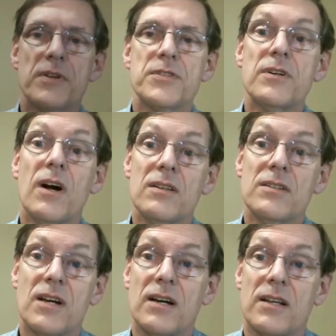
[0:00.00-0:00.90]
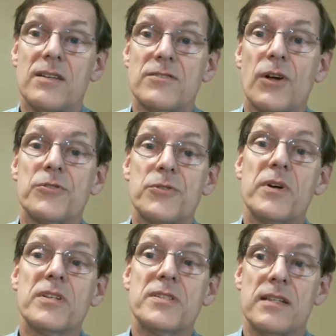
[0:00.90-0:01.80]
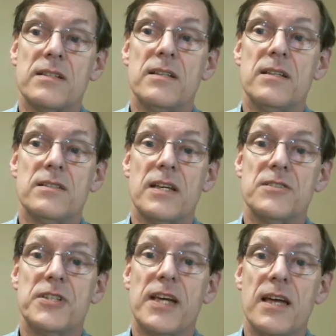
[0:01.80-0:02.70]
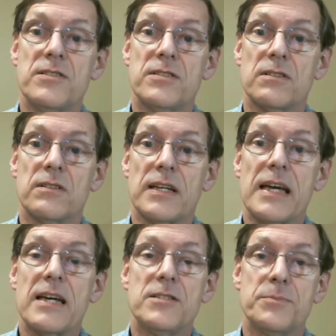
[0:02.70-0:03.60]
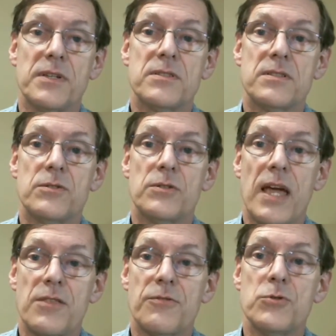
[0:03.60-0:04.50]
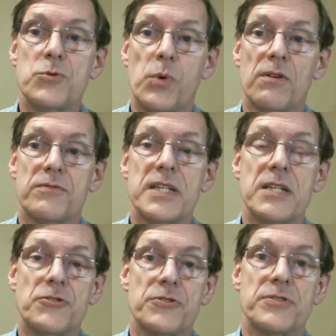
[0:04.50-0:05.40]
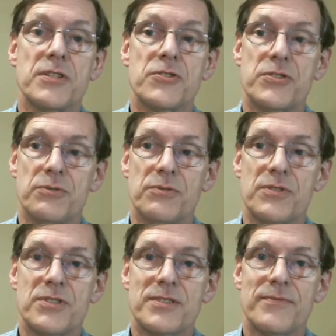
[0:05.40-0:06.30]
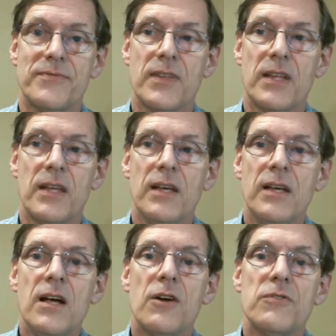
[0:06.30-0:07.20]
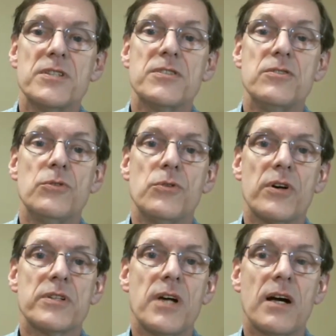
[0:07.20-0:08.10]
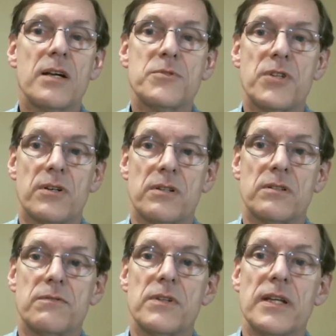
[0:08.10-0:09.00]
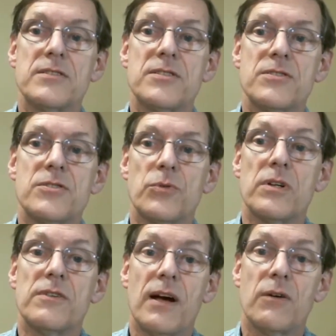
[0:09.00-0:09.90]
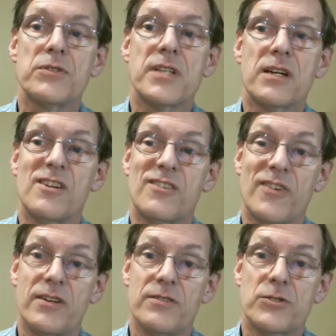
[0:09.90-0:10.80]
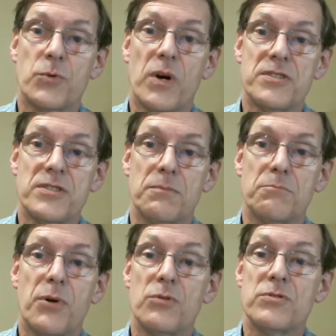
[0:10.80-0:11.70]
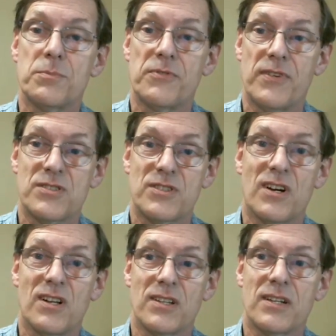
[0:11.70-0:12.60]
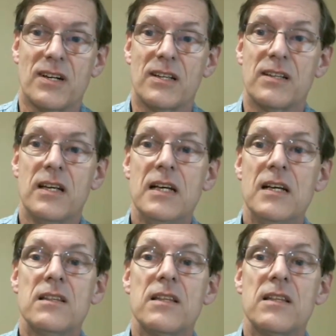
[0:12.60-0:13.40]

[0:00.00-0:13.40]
Professor Collicott has also extended his educational engagement to K 12 teachers and students. A recent New York Times article relates the story of how a second grader's question posed to Professor Collicott